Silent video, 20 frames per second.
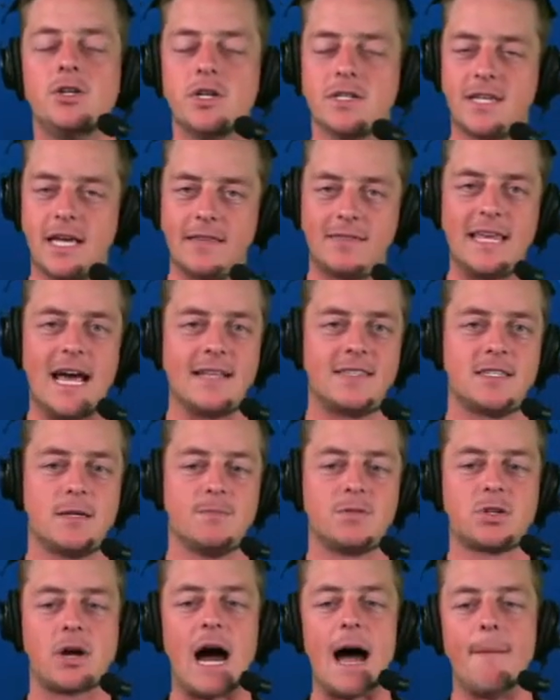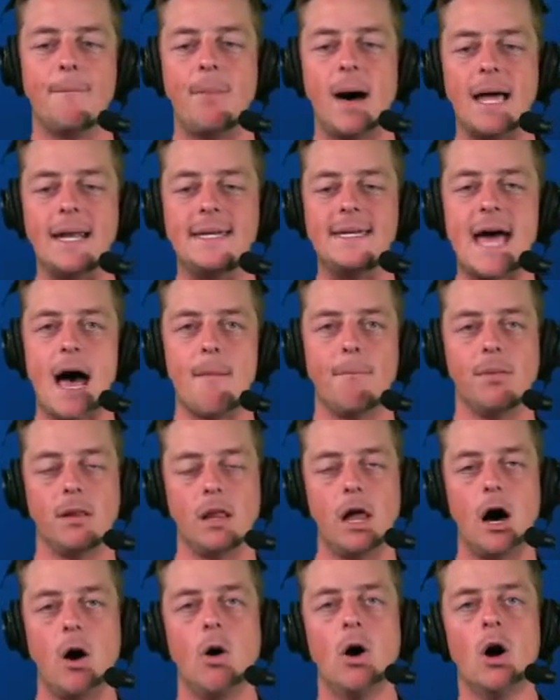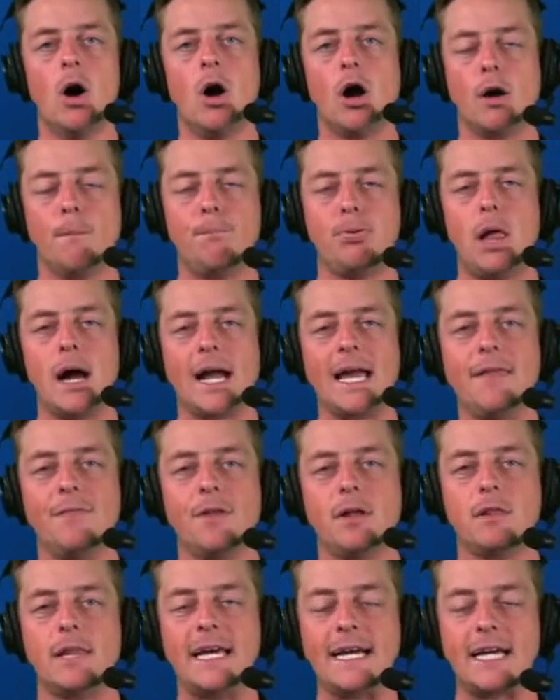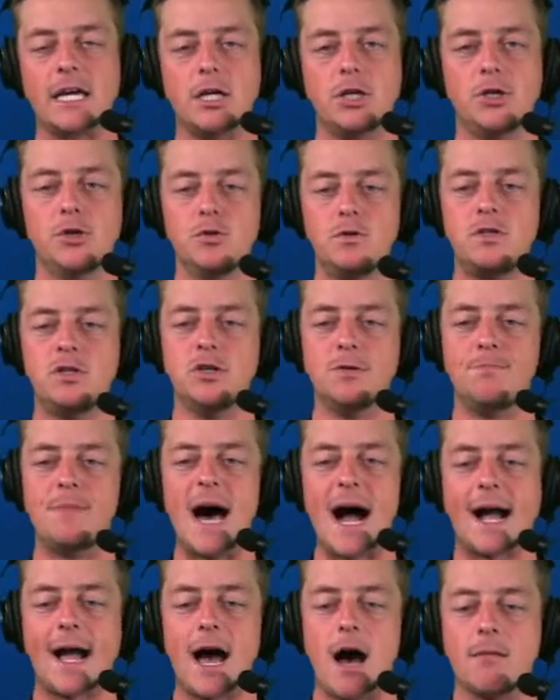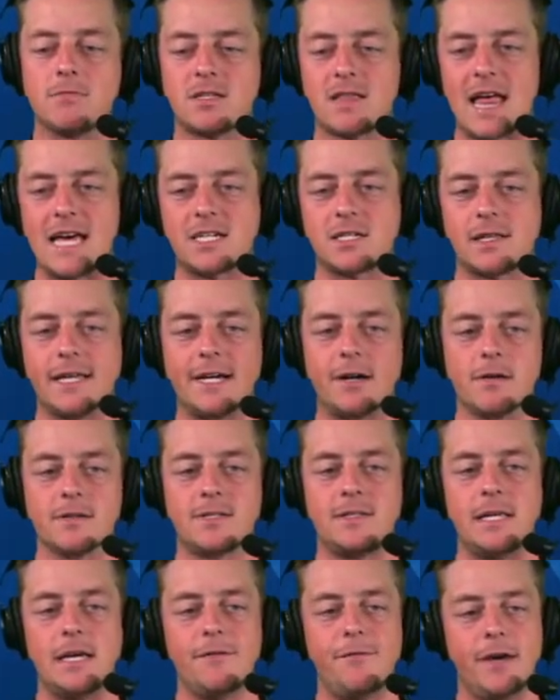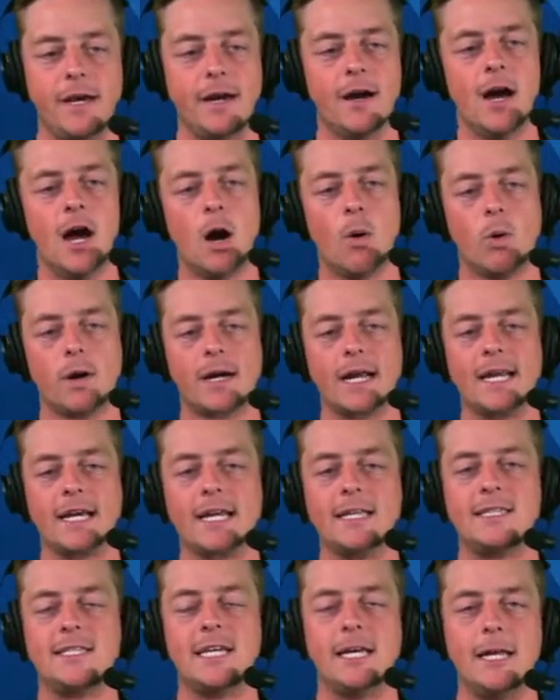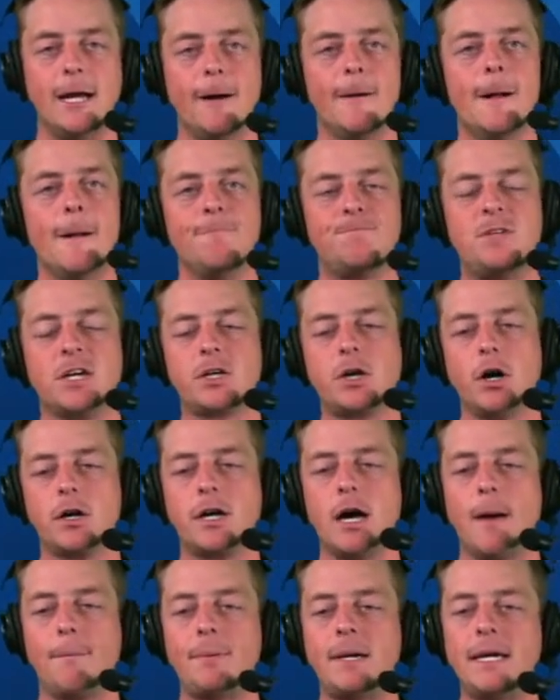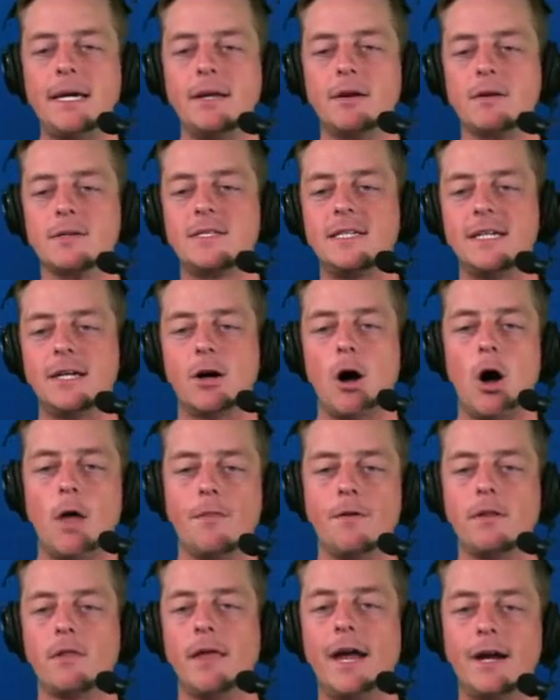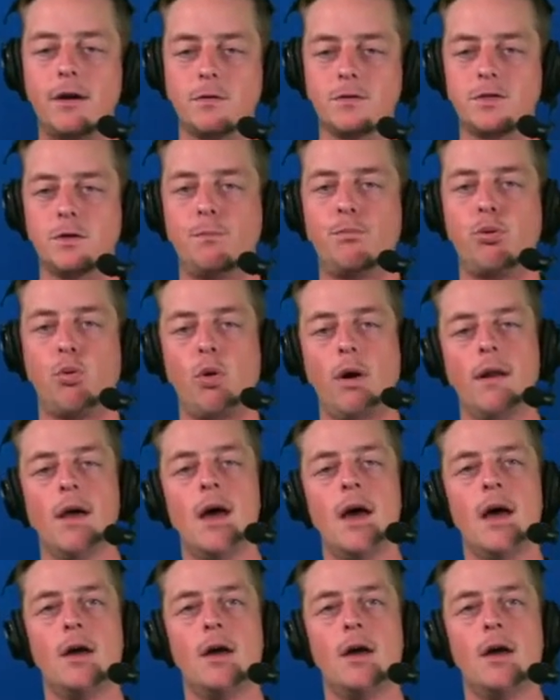just hit that subscribe button down below or plug in the link, youtube.com/LakersTV. We're going to continue to cook up heaters here on the Lakers Report,